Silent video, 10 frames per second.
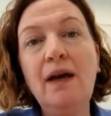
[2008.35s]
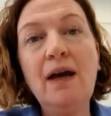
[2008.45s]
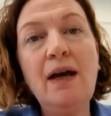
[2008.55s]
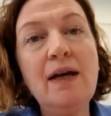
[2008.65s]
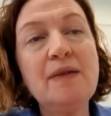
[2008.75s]

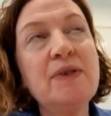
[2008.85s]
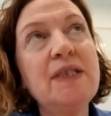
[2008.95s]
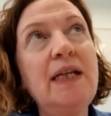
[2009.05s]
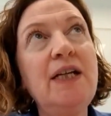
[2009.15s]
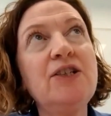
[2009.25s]
I suppose,
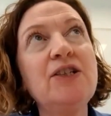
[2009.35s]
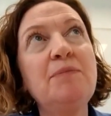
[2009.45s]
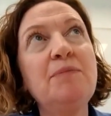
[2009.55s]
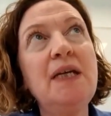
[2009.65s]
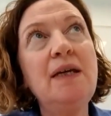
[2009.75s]
the
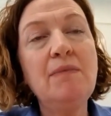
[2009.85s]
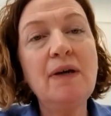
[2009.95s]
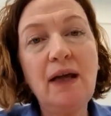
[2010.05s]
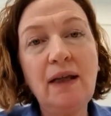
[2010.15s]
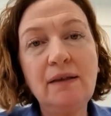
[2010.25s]
leadership
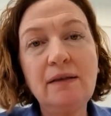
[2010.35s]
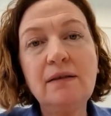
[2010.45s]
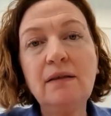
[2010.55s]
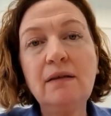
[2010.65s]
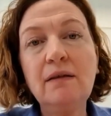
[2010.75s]
team and
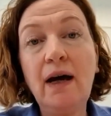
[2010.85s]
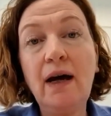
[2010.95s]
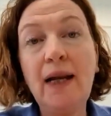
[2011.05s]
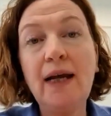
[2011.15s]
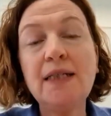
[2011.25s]

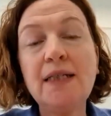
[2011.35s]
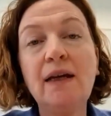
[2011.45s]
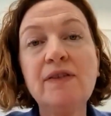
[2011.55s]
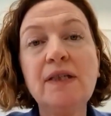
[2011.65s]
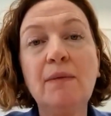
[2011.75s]

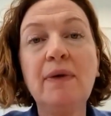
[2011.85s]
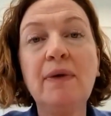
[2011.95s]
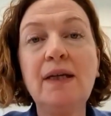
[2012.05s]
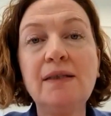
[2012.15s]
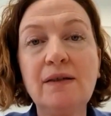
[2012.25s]
highlighting if
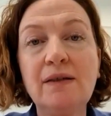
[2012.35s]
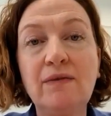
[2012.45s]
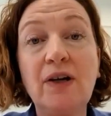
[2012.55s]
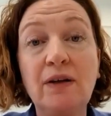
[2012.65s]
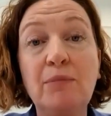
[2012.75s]
somebody's sort
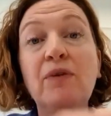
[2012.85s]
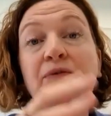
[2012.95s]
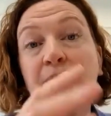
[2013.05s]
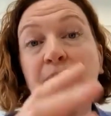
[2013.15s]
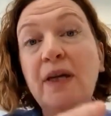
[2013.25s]
of gone
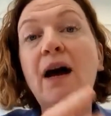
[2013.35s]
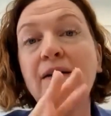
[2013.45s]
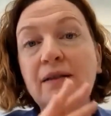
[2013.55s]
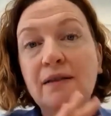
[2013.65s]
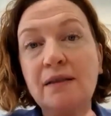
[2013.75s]
above and
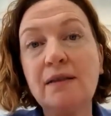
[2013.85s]
beyond,